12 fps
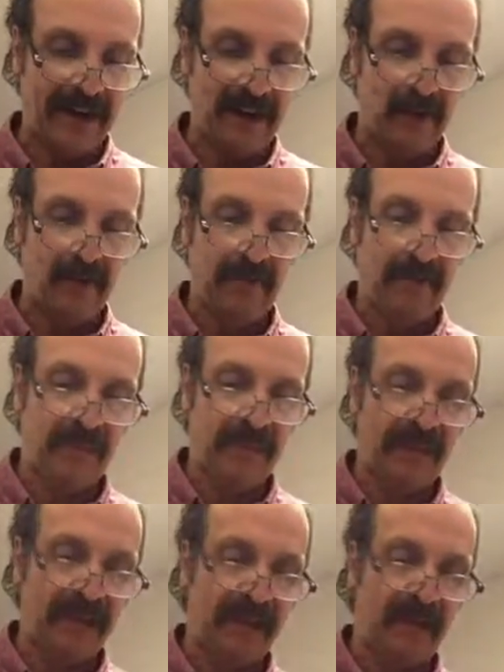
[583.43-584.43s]
I don't
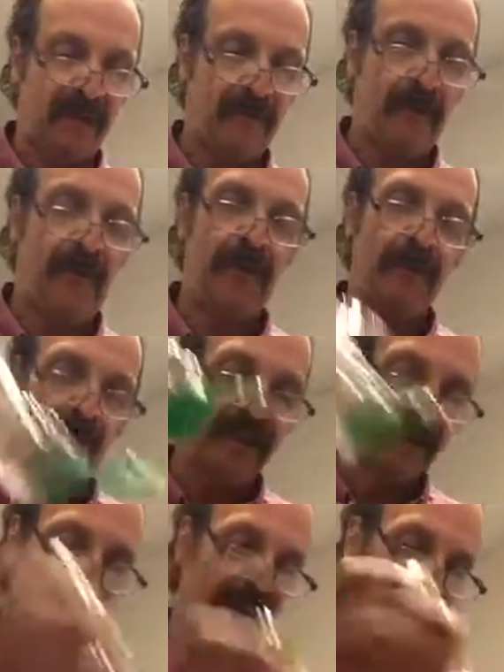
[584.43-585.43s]
particularly care for, although it
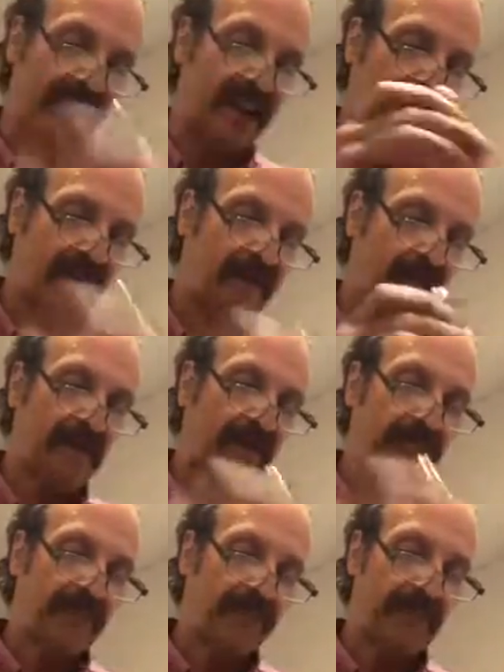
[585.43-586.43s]
is organic.
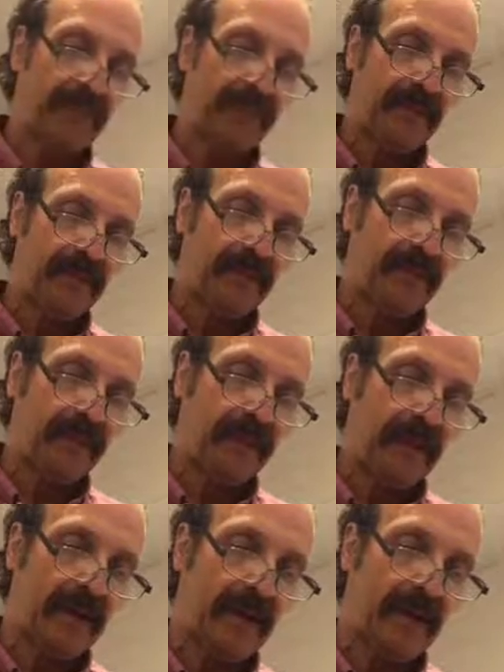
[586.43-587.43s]

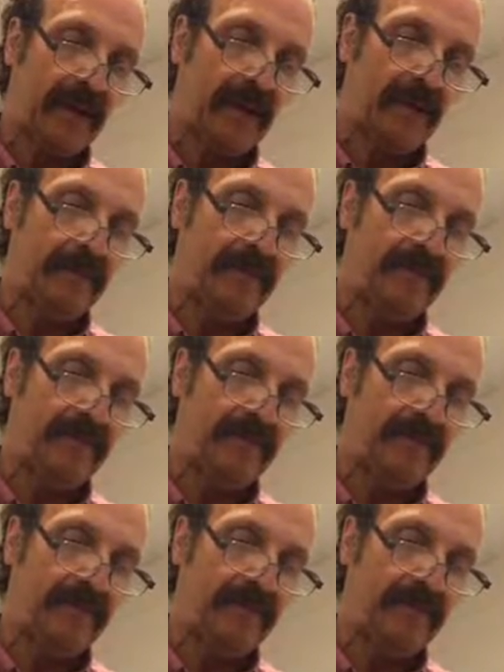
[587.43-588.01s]
I